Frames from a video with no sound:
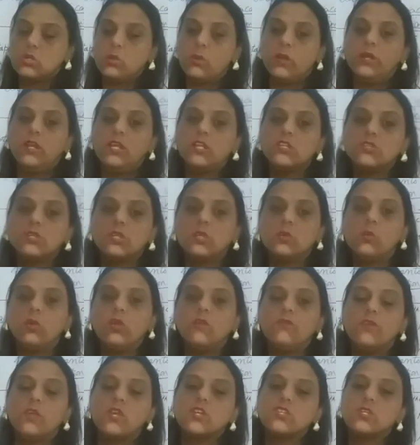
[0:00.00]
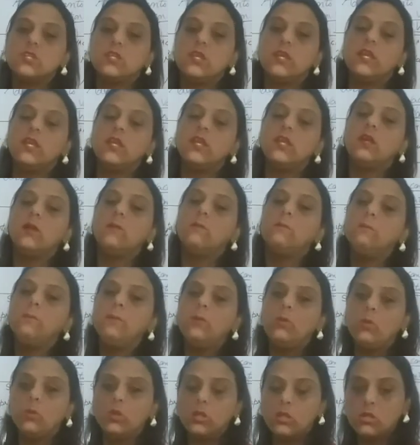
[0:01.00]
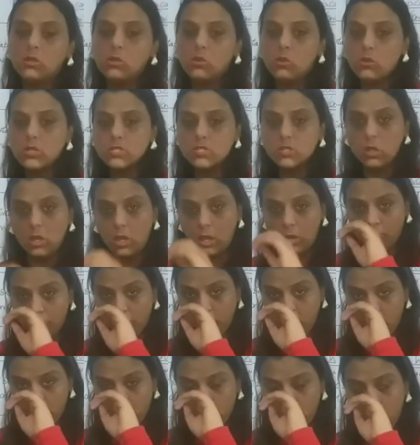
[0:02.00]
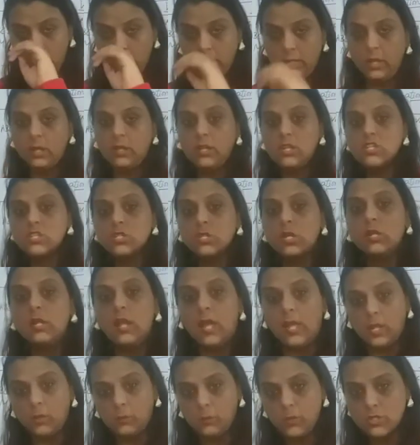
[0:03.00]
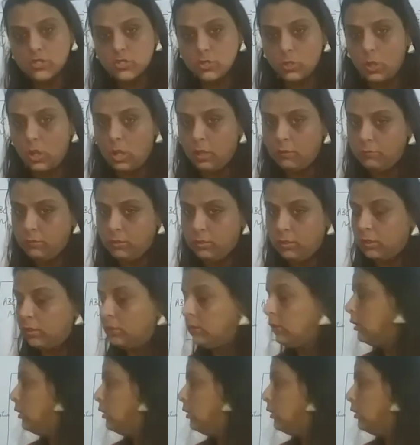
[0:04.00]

or additional qualification like any computer course you have done or any additional language you have learned,